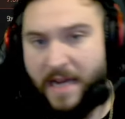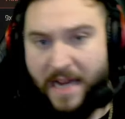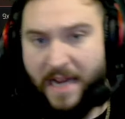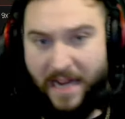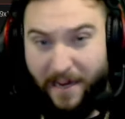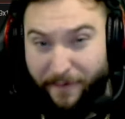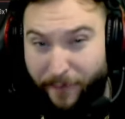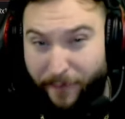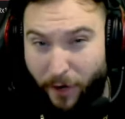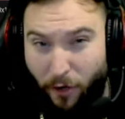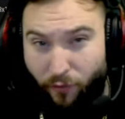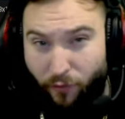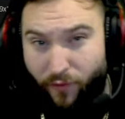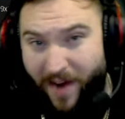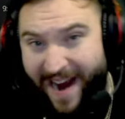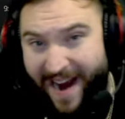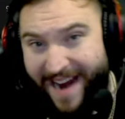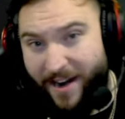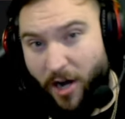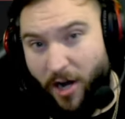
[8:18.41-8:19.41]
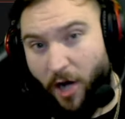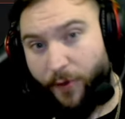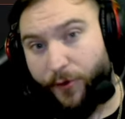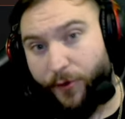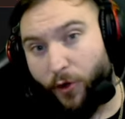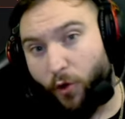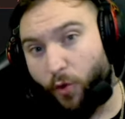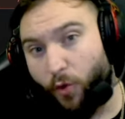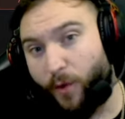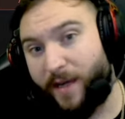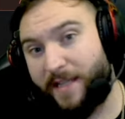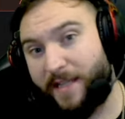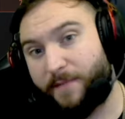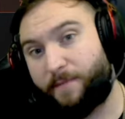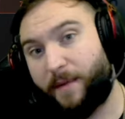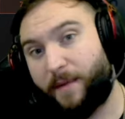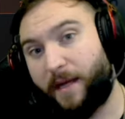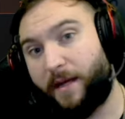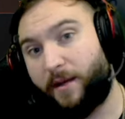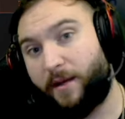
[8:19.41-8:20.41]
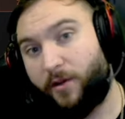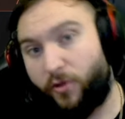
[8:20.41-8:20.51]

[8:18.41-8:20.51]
If you're a rat, I would always be